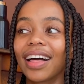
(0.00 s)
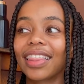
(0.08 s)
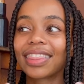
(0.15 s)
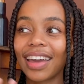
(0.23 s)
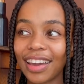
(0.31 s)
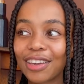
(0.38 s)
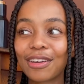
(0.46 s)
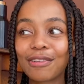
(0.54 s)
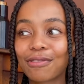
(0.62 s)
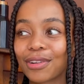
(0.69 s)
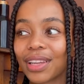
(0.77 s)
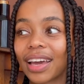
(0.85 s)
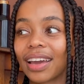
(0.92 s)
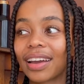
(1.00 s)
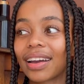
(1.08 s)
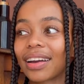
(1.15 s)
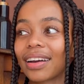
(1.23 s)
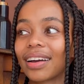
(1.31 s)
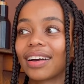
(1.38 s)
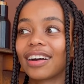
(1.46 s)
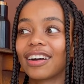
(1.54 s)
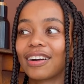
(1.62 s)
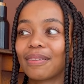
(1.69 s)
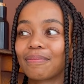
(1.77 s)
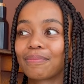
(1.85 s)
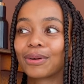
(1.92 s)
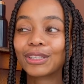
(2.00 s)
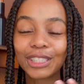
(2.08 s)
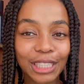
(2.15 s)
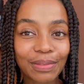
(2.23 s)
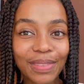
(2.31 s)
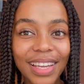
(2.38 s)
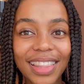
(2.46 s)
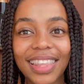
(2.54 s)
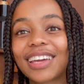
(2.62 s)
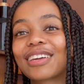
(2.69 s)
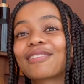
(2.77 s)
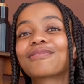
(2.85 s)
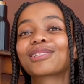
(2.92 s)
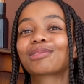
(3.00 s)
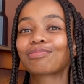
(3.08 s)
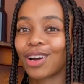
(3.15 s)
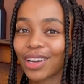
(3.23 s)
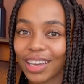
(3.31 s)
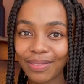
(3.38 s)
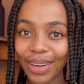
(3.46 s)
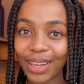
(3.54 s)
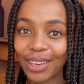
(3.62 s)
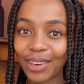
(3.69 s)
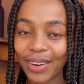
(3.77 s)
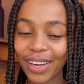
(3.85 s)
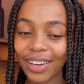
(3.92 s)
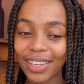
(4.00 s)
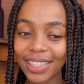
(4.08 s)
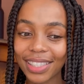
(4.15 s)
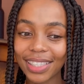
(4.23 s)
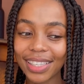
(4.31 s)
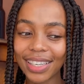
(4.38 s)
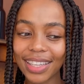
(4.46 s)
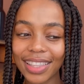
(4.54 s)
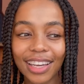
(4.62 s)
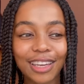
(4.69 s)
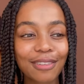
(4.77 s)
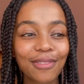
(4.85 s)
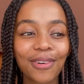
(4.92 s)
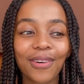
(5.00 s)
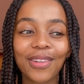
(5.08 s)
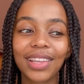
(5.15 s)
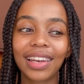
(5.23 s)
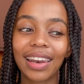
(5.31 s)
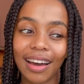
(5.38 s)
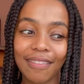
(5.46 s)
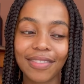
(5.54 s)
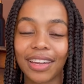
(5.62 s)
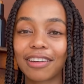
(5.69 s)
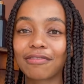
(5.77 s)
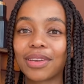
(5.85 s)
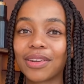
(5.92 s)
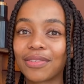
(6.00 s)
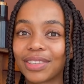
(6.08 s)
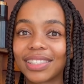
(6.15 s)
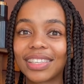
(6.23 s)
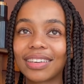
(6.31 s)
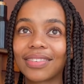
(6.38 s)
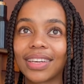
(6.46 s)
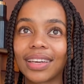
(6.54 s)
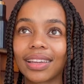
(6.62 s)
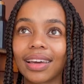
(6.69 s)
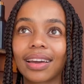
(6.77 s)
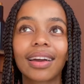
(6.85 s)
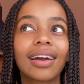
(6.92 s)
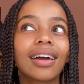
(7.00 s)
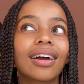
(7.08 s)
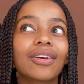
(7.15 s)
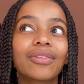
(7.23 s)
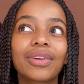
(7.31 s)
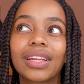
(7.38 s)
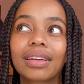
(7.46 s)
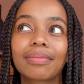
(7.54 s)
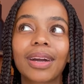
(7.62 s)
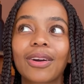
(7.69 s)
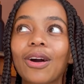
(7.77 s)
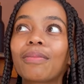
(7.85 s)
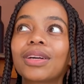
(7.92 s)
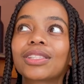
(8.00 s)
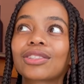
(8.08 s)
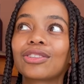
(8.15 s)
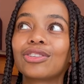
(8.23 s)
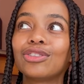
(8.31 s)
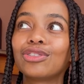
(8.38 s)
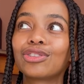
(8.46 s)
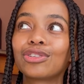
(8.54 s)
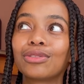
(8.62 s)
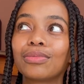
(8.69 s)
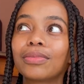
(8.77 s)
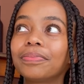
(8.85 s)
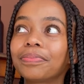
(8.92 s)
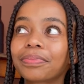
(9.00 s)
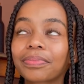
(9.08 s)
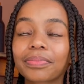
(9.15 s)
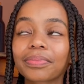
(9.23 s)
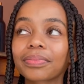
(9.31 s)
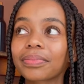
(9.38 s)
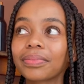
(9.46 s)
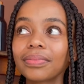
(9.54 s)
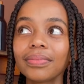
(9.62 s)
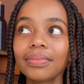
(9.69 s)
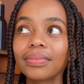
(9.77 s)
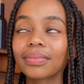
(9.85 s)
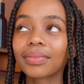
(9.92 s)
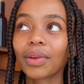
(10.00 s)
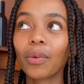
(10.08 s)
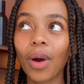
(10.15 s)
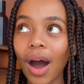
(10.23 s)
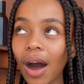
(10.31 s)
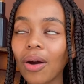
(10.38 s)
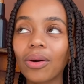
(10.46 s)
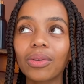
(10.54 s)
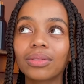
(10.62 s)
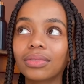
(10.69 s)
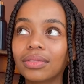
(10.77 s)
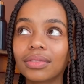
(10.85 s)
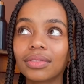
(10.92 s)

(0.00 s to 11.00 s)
thank you for like pushing me. Thank you for sparking my curiosity. Thank you for all the love that I've been receiving, like reading my comments on YouTube. Wow.